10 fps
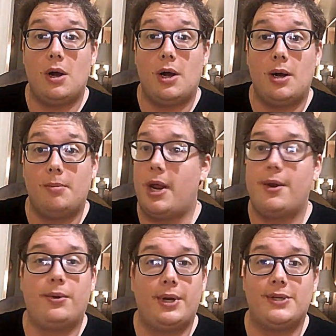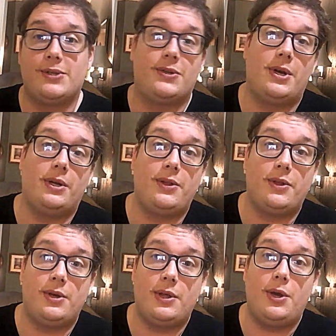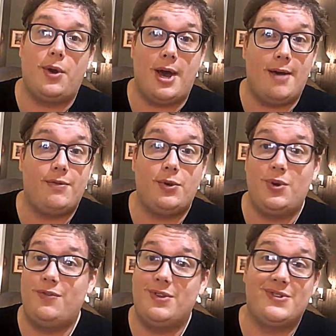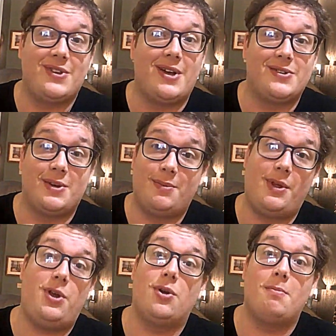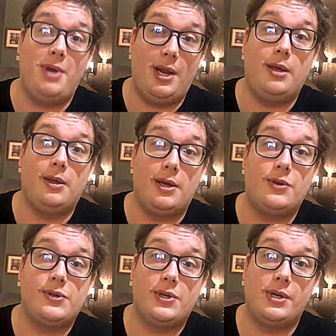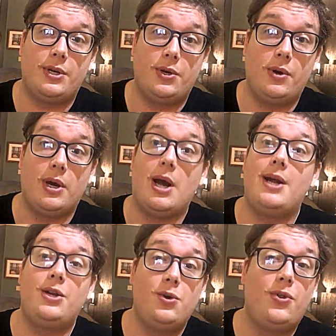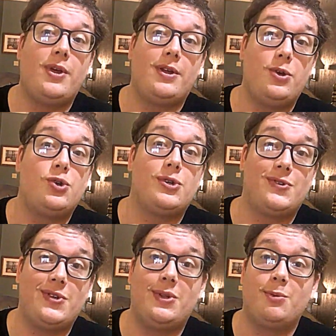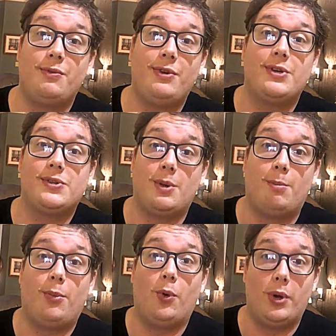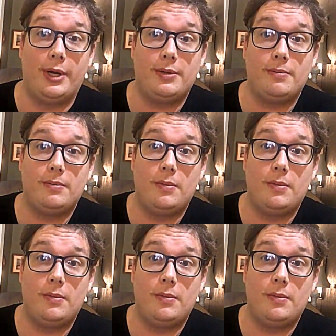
But I don't necessarily think that you have to if it's not something you're immediately interested in doing. I do think you should see the movie at some point.